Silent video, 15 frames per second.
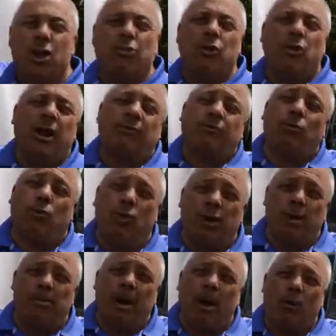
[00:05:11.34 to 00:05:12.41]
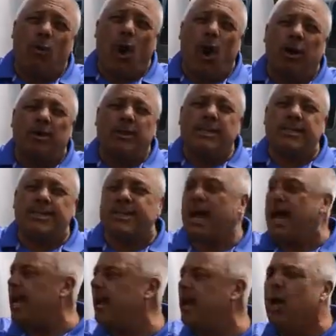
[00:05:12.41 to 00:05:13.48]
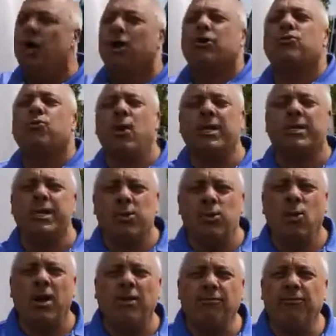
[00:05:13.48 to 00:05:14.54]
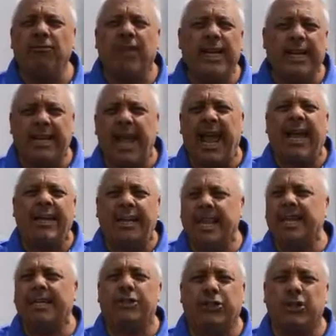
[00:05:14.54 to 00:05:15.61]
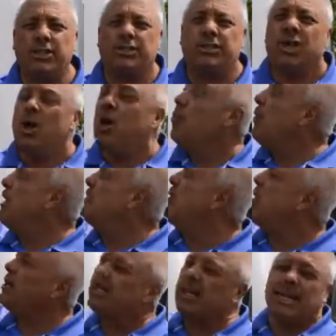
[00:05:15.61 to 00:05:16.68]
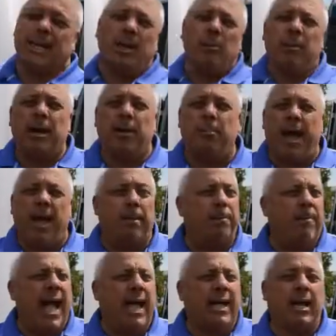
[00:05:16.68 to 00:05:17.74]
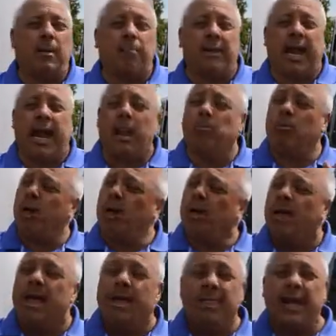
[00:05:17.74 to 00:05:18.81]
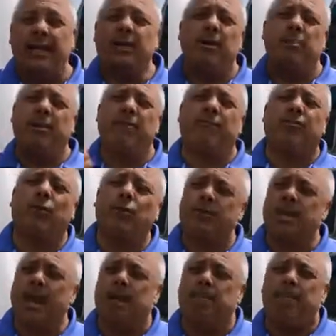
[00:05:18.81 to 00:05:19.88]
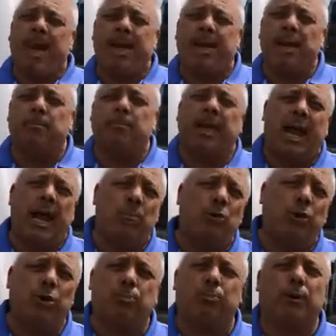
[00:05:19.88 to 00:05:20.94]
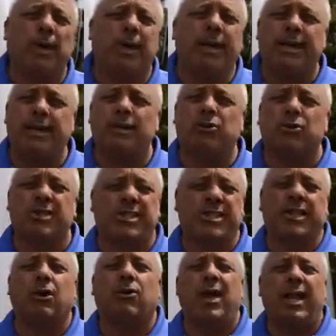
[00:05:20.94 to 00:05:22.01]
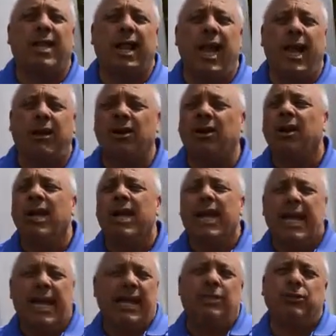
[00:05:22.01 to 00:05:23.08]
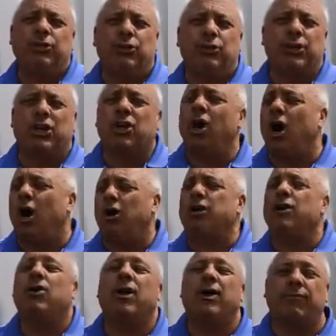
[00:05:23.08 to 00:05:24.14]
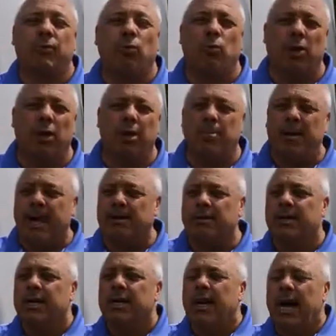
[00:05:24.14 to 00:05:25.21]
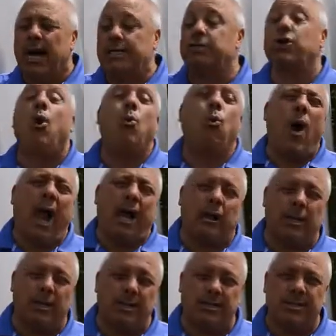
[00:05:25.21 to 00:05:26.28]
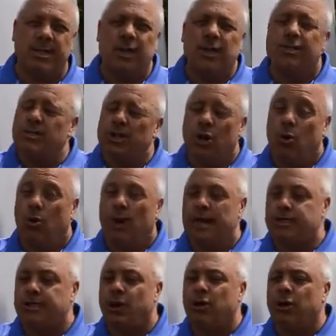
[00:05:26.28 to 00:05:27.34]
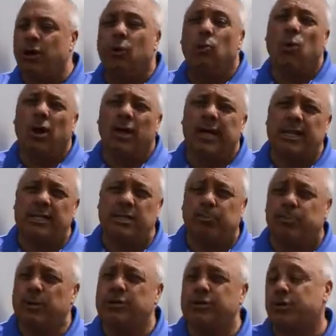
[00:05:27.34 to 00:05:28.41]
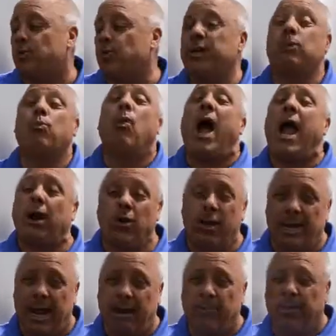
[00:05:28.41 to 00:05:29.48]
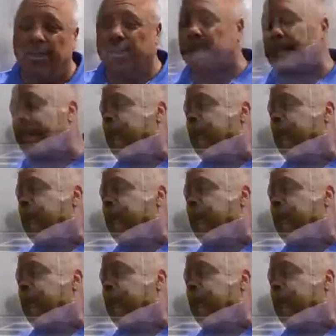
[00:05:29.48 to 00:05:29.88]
Don't have to worry about water inside. 21 feet 8 inches. We talked a little bit about a backup camera. That can be a full-time backup camera. You plug it into a cigarette lighter into the car. You don't have to worry about, it's all wireless. So it's all going to work as opposed to rewiring everything.